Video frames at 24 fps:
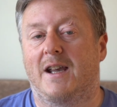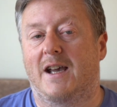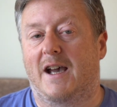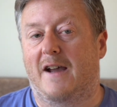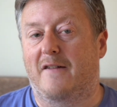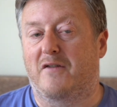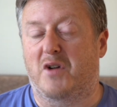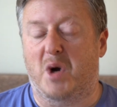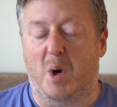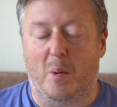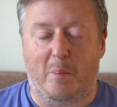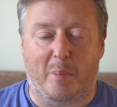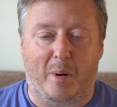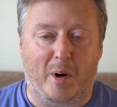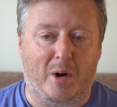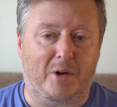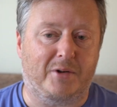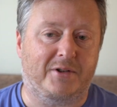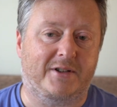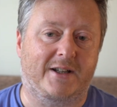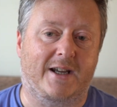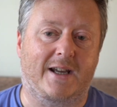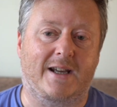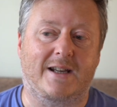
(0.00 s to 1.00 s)
I've got a
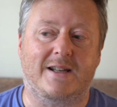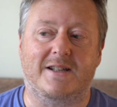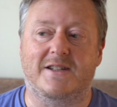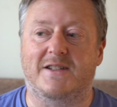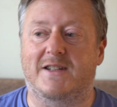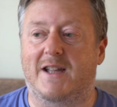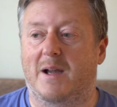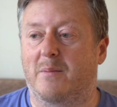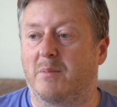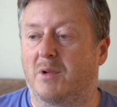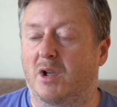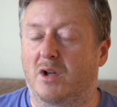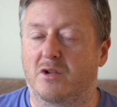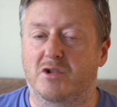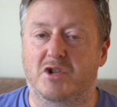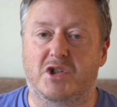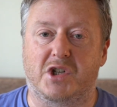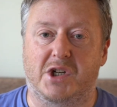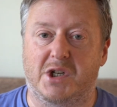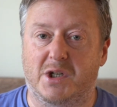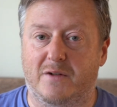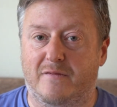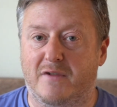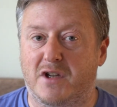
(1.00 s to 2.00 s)
podcast. I'm
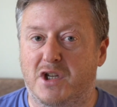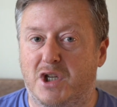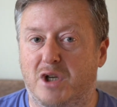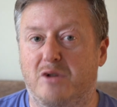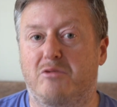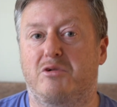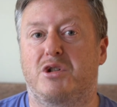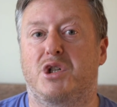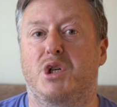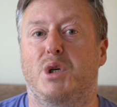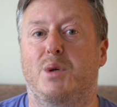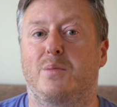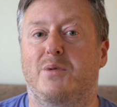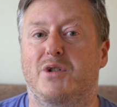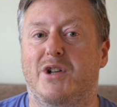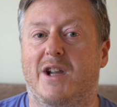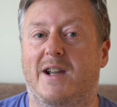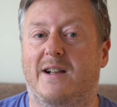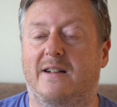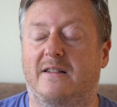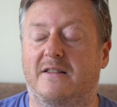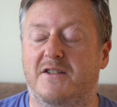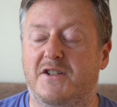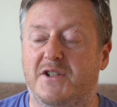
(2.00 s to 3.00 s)
launching another YouTube
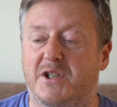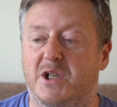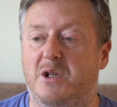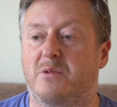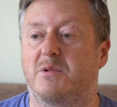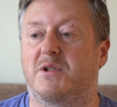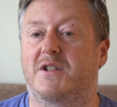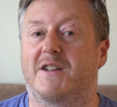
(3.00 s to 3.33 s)
channel soon.